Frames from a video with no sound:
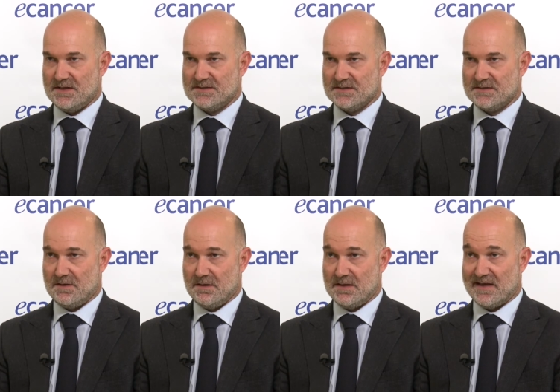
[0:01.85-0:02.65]
is a
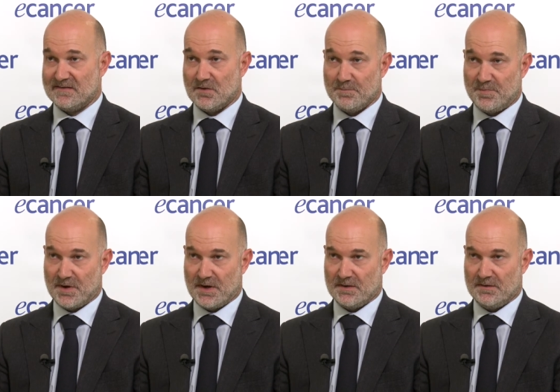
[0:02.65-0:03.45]
study that
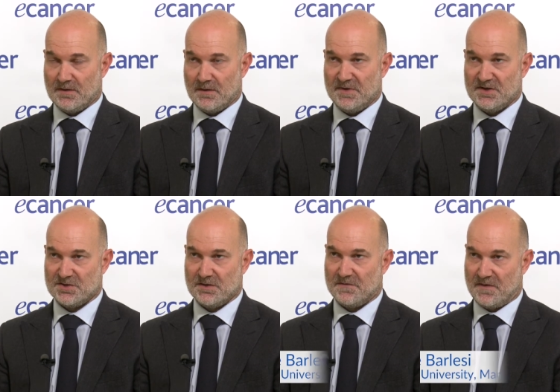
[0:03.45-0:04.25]
compared the
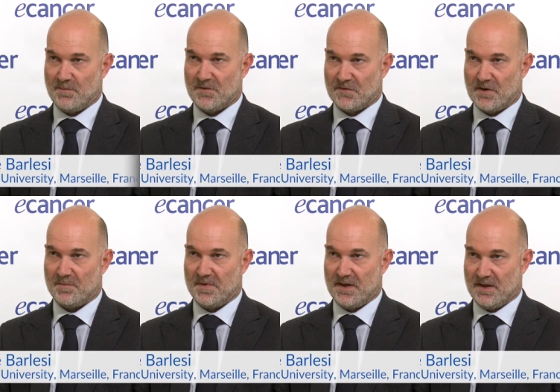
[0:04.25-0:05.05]
combination of
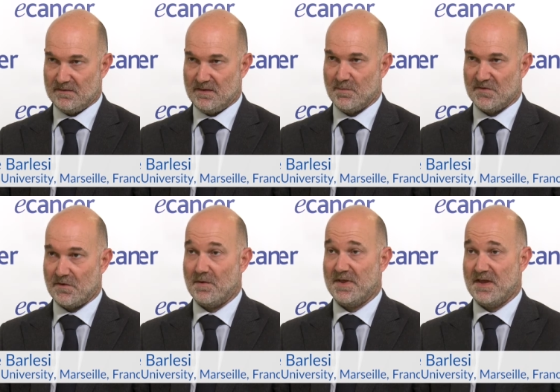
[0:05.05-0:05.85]
chemotherapy and
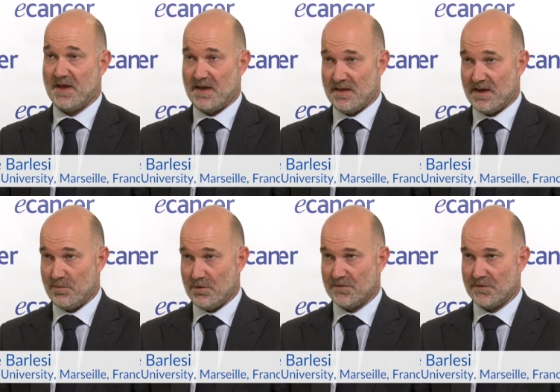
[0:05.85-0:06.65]
chemotherapy and
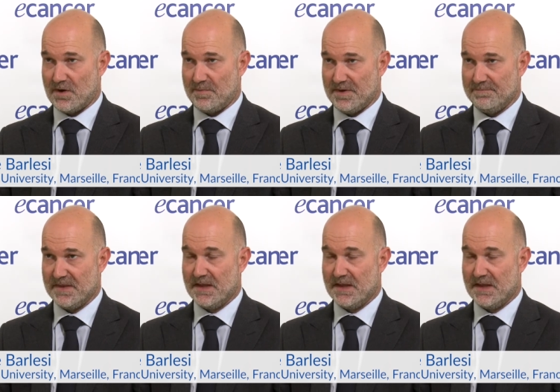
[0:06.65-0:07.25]
immunotherapy.